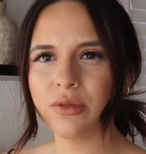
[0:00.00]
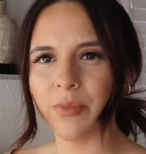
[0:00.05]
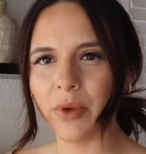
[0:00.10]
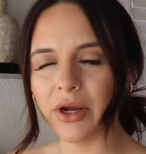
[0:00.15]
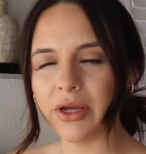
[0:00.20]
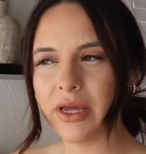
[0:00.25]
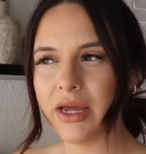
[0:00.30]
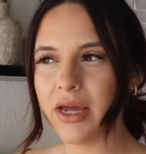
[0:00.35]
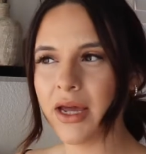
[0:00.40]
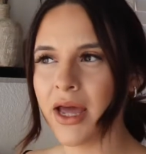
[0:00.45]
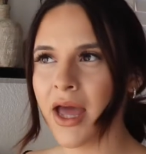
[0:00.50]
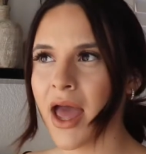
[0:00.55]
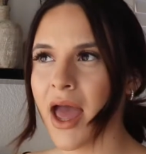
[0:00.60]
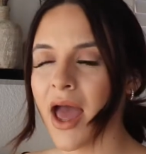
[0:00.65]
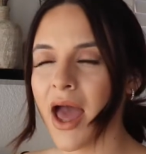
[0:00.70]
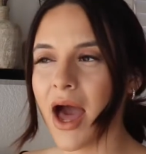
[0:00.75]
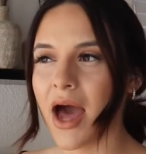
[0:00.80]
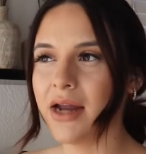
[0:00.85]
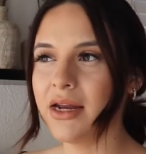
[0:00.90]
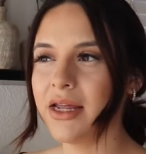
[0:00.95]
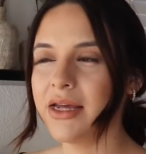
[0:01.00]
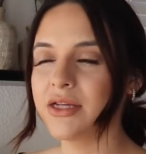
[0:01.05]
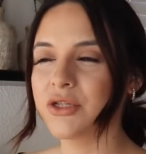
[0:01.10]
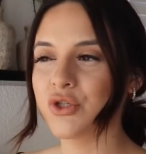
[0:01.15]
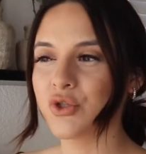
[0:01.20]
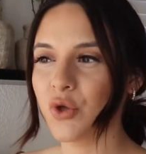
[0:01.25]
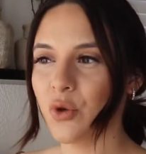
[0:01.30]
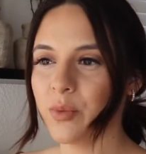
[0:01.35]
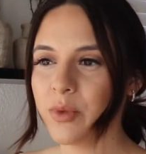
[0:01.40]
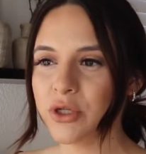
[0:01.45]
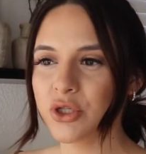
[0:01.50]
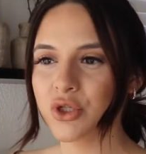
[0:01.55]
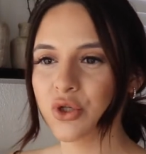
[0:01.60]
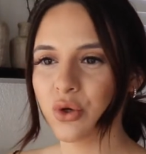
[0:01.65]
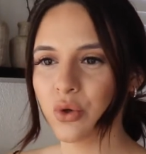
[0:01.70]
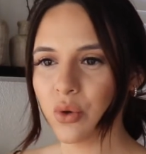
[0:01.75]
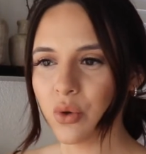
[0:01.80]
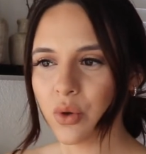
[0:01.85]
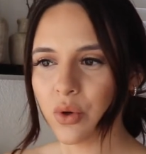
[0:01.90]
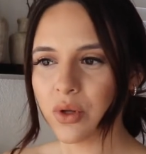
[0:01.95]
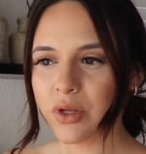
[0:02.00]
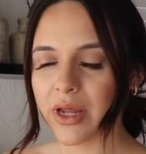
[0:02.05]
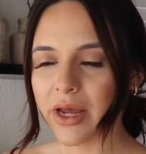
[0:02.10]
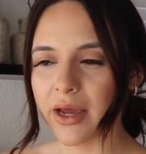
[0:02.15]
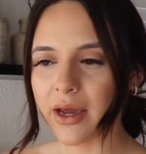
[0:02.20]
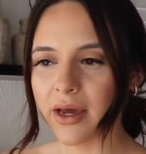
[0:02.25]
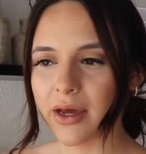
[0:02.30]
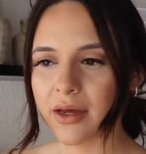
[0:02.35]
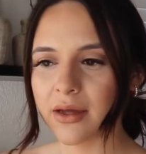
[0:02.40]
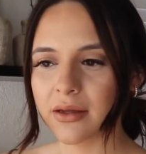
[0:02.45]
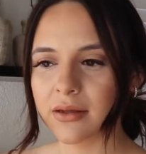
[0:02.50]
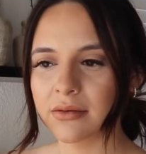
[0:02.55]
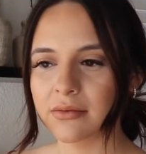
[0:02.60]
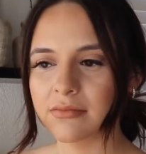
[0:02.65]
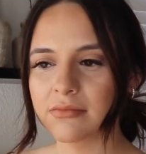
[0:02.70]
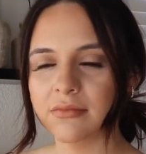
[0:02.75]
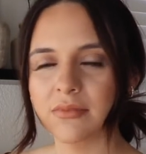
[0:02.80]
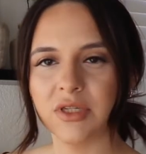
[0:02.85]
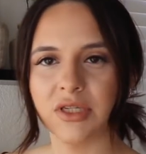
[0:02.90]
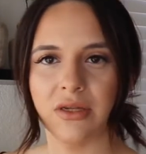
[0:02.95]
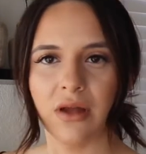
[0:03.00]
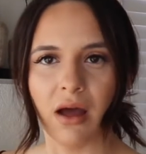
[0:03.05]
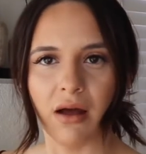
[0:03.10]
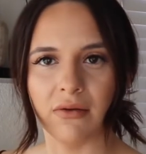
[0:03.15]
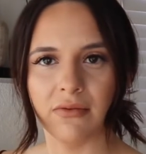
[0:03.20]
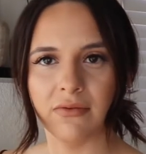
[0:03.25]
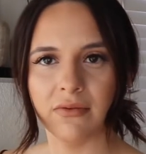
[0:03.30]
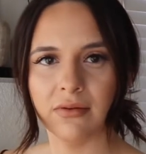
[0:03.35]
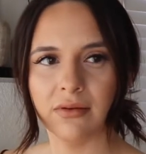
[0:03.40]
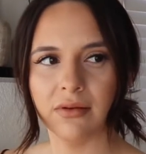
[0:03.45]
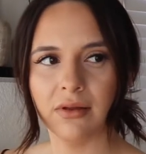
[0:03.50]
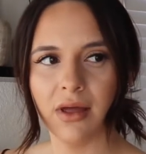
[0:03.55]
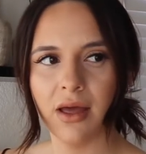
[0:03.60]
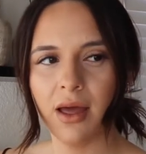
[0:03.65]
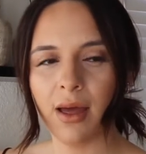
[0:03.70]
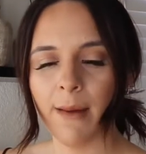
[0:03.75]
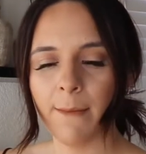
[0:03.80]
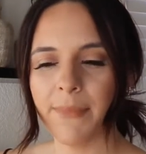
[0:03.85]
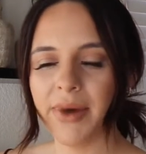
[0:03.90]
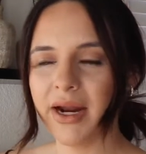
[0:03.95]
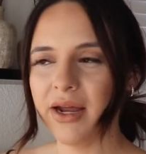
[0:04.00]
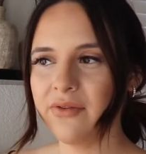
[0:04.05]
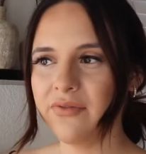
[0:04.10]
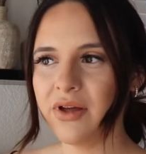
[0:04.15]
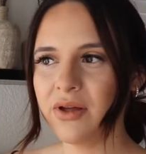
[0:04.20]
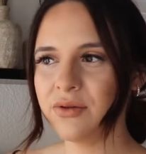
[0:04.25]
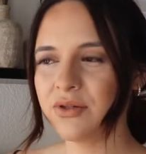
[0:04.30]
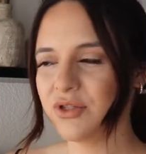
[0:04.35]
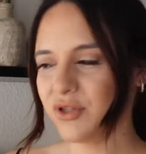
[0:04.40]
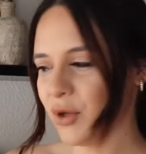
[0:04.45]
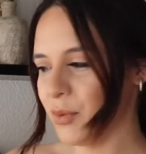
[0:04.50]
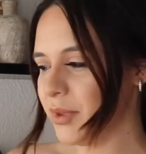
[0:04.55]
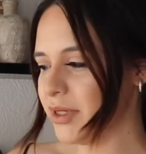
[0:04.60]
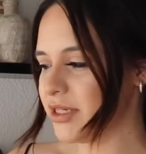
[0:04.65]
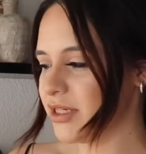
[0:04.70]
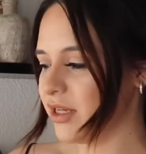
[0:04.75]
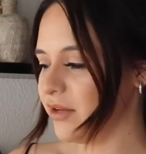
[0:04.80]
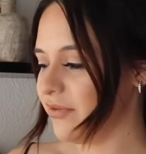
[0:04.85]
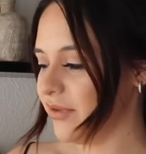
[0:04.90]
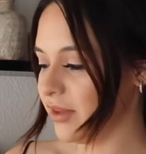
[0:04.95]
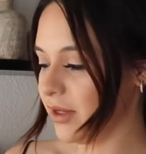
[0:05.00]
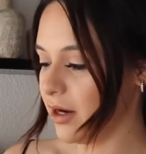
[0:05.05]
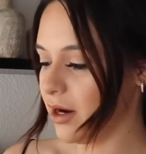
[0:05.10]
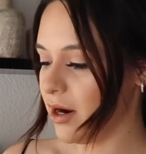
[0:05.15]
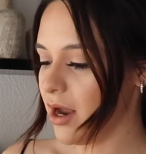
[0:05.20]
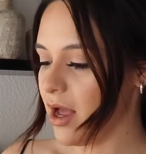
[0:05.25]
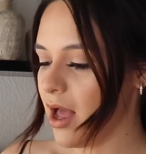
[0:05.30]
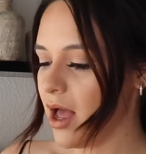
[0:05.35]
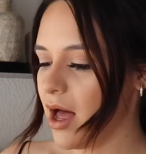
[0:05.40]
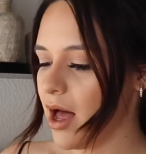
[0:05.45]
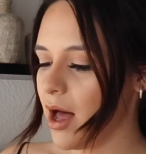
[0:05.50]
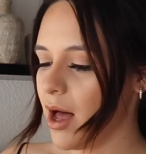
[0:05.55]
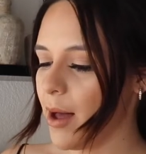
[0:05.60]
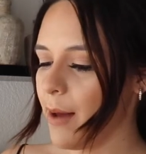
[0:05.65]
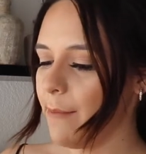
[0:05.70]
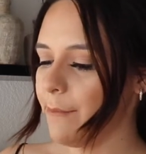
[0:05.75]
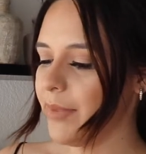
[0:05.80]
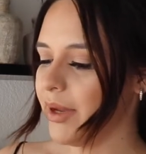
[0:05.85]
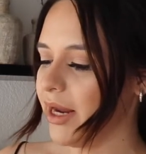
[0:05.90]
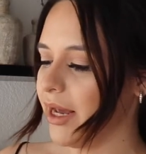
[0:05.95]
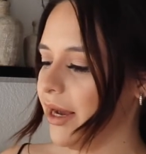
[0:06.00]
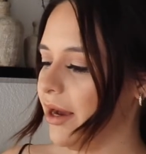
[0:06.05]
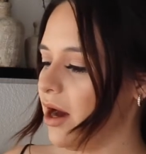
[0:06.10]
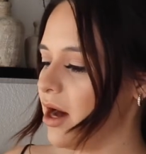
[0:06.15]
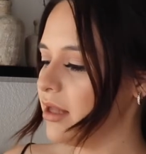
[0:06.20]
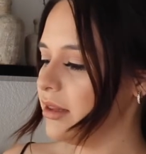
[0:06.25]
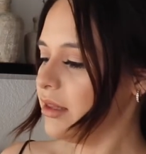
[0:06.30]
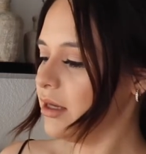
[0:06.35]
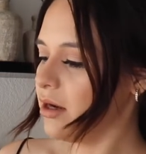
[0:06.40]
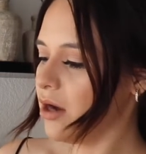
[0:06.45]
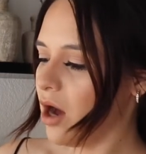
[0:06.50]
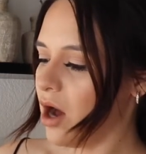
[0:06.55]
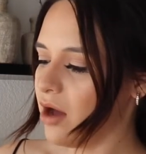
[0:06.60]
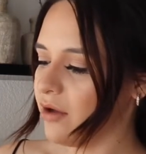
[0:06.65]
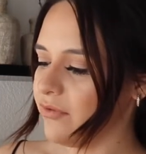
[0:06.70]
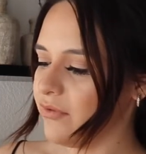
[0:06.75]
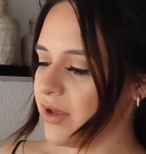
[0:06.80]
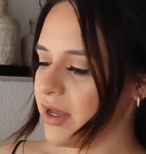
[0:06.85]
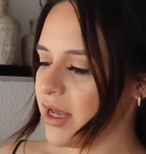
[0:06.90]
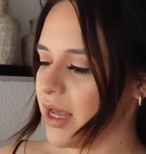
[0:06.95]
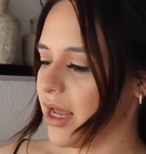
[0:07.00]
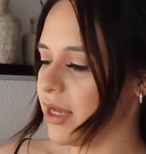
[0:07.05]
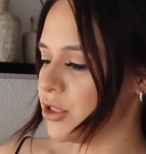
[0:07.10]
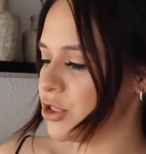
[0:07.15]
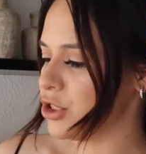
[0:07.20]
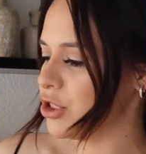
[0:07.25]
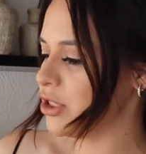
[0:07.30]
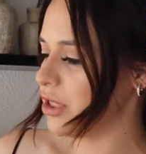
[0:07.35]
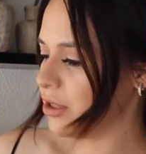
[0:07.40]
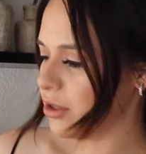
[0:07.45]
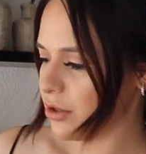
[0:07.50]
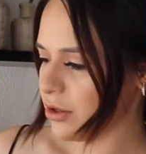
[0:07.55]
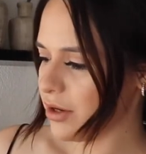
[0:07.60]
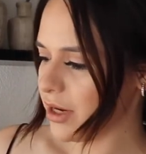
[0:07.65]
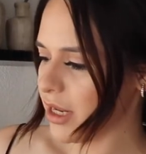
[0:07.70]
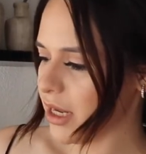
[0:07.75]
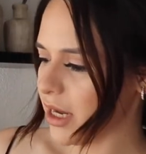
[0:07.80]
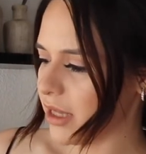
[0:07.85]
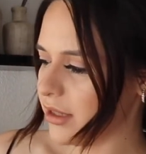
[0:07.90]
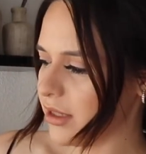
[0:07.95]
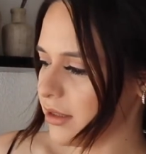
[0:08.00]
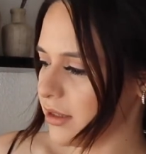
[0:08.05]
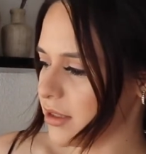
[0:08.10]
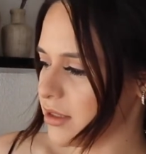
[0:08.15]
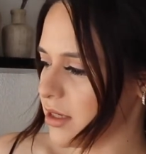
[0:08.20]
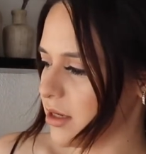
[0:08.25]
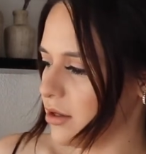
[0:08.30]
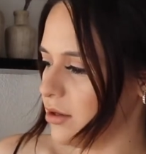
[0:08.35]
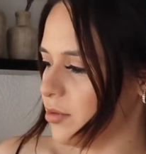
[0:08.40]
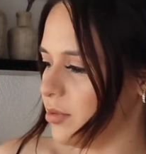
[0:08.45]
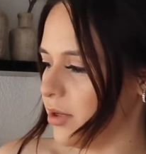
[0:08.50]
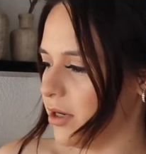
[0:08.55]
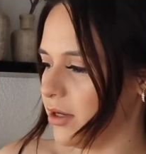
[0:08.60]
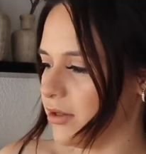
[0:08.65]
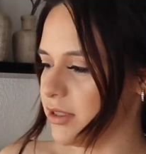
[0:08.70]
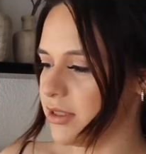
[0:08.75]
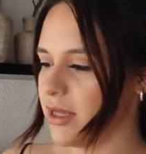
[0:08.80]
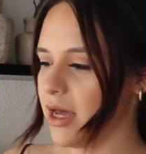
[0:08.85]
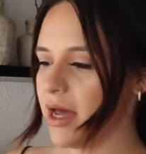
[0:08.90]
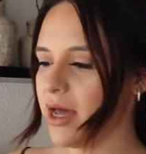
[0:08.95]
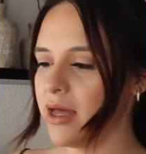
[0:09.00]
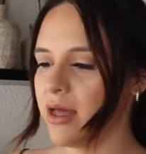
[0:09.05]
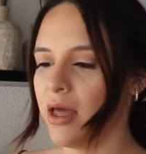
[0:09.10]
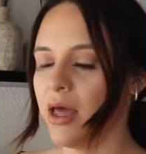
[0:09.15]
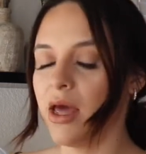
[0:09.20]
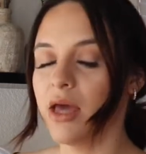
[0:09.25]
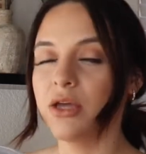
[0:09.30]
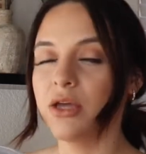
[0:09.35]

Market had like so much cool like stuff. But I found so much stuff in there. But I got the coffee and chicory. I think that's how you pronounce that.